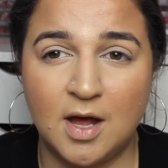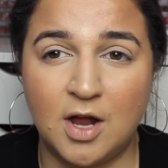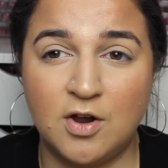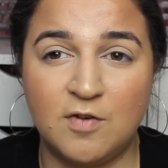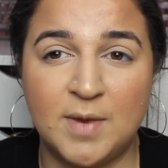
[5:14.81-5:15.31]

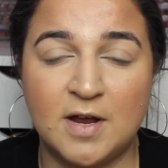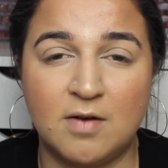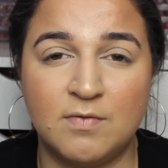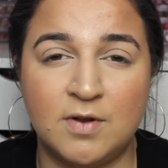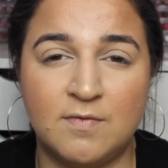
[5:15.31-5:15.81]
A lot of
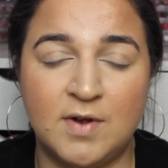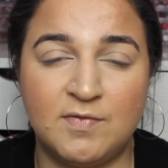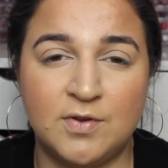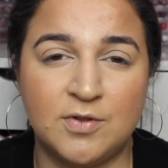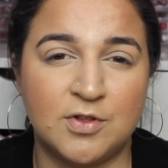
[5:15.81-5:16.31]
Makeup
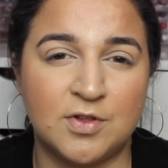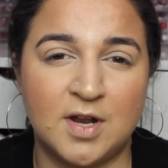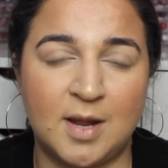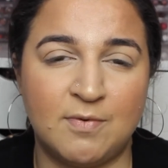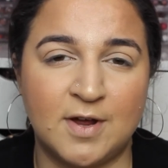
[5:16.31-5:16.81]
Revolution's
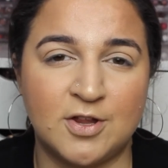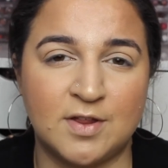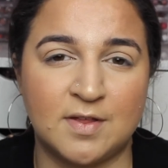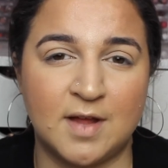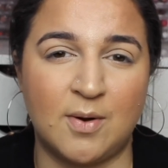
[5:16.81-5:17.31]

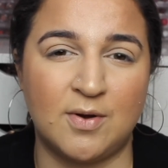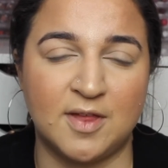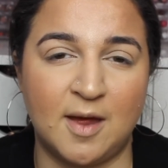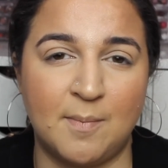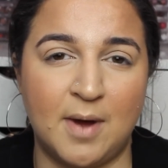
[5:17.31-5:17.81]
collaborations now are
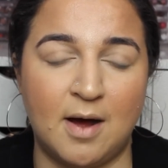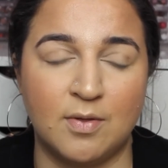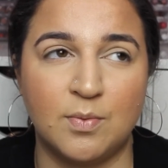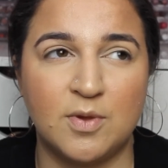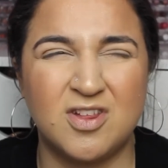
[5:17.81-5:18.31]

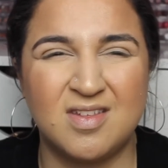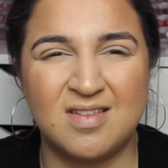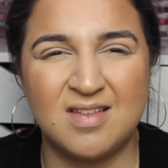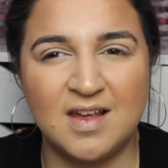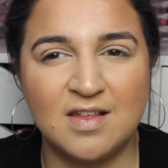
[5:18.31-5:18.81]
£10, which is
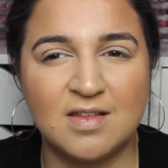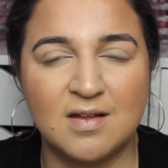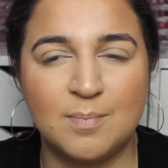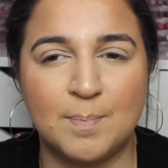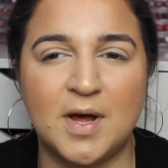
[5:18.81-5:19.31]

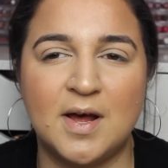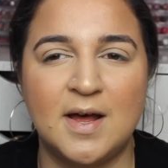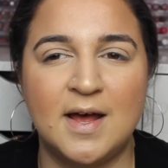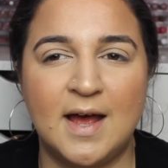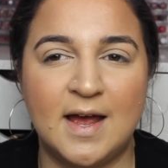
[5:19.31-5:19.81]
decent, but
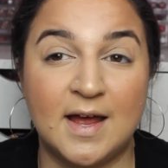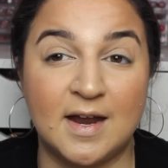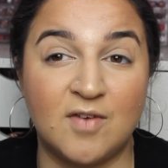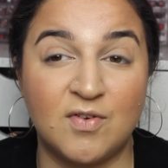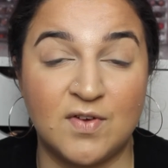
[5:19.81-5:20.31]

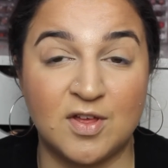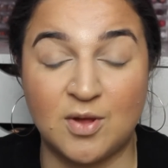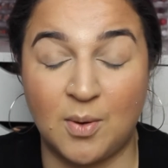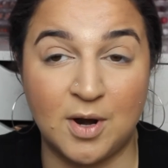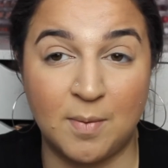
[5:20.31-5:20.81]
again, everything's
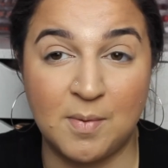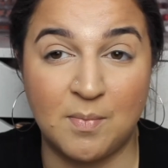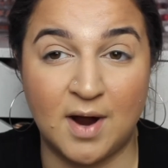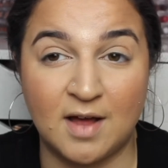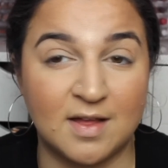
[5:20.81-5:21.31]
going up in
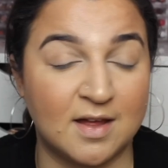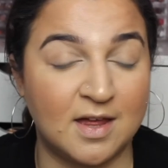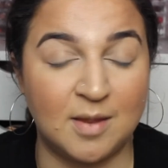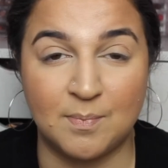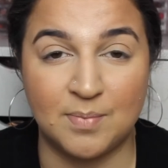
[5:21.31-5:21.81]
price. I
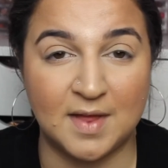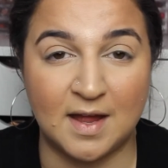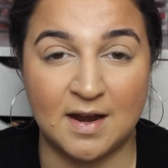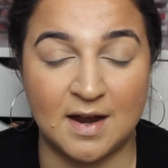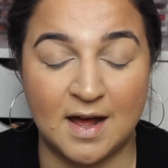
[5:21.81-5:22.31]
keep
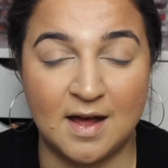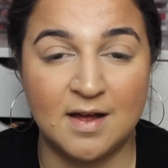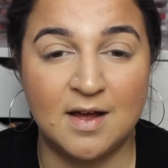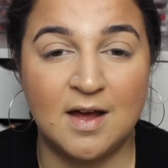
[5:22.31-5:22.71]
saying that.